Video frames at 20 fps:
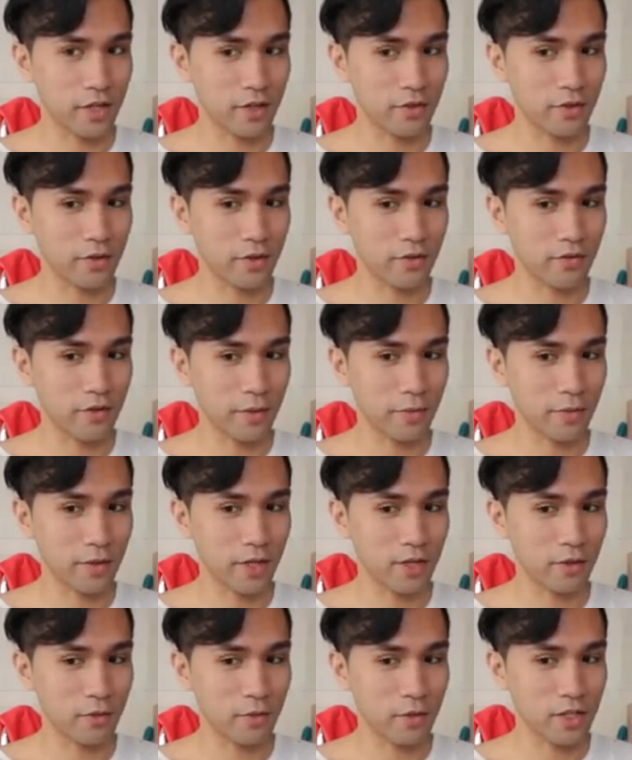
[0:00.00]
I don't know if I'm
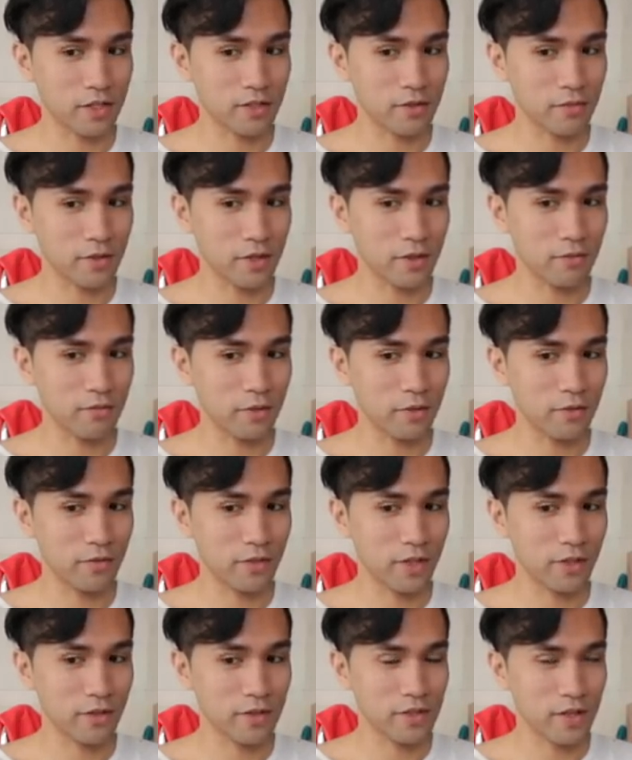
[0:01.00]
gonna watch my
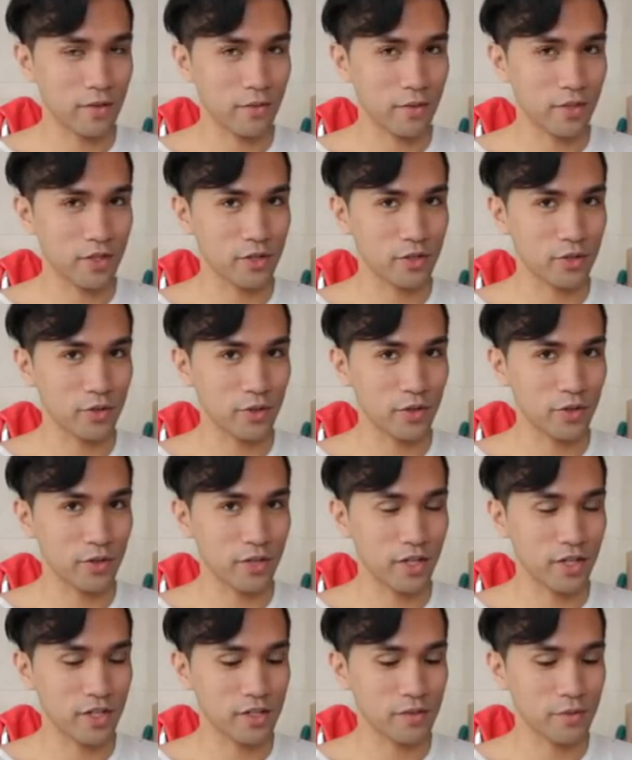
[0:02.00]
movie because I wanna show you
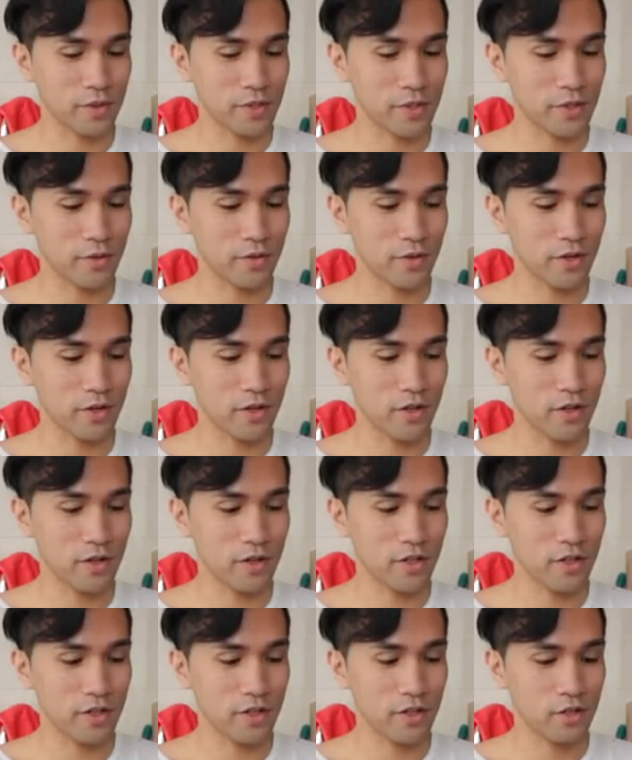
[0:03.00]
guys what's going
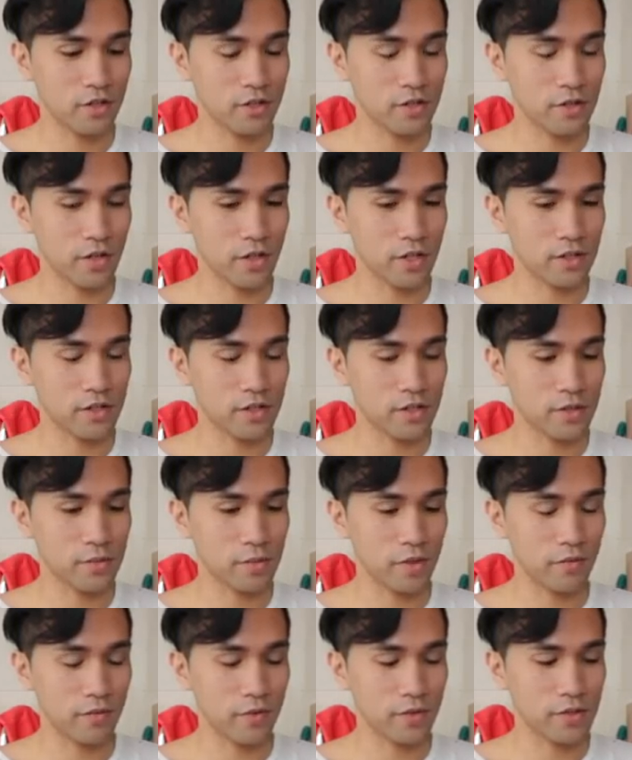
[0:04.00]
on. So I guess this is
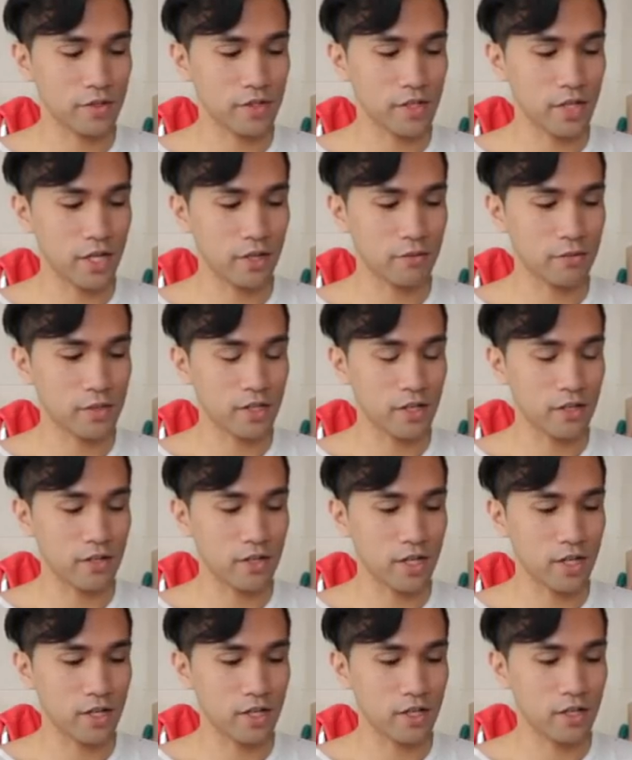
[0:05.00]
my first time,
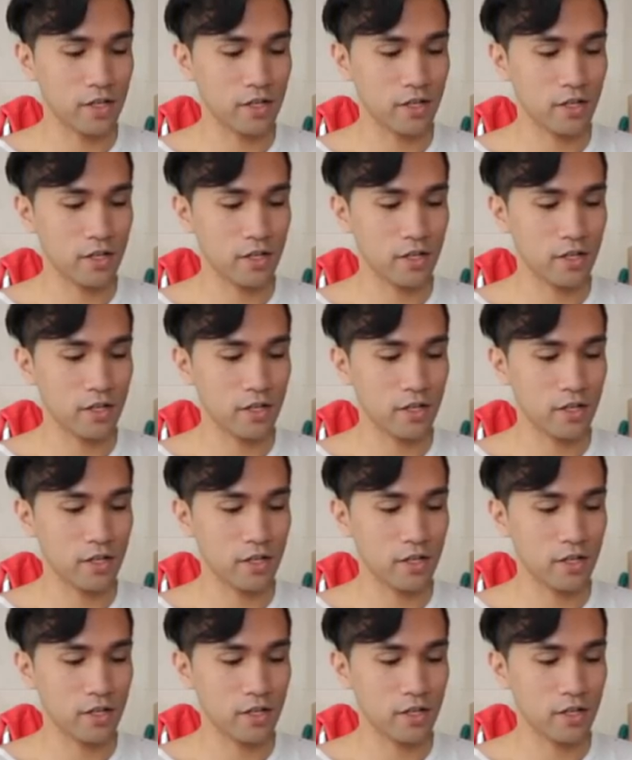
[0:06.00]
Sunday.